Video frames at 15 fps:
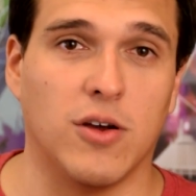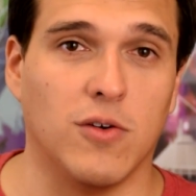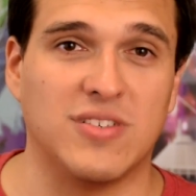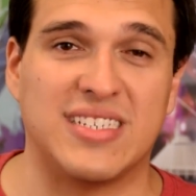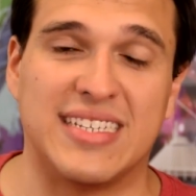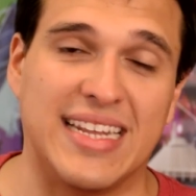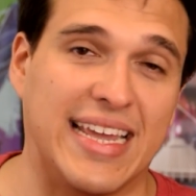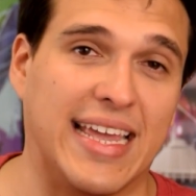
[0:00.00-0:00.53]

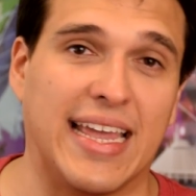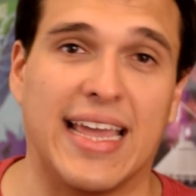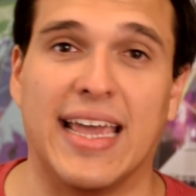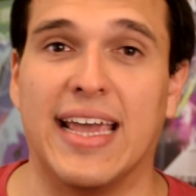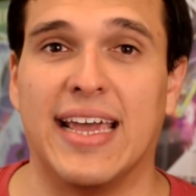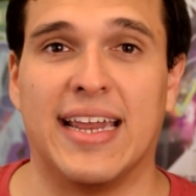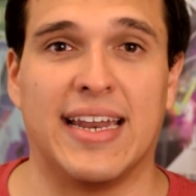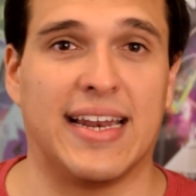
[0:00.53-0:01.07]
sneaking
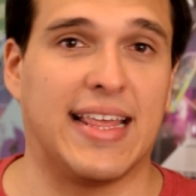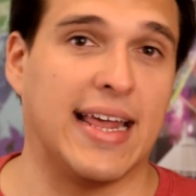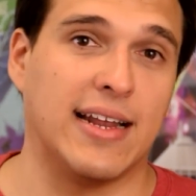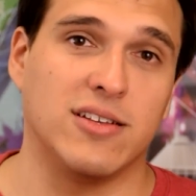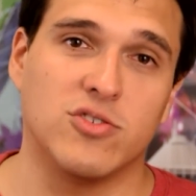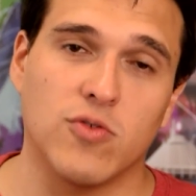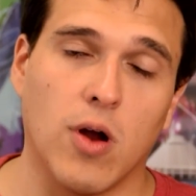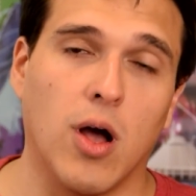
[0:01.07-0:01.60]
in and getting
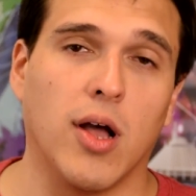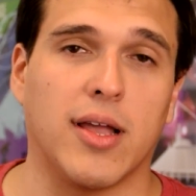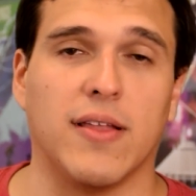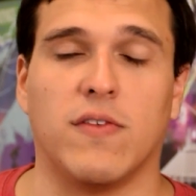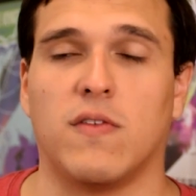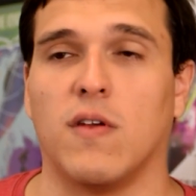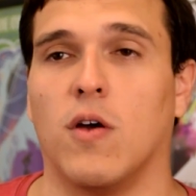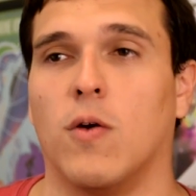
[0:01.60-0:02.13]
drunk. And
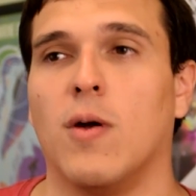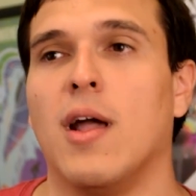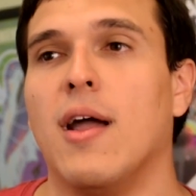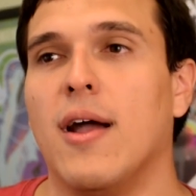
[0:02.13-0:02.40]
so,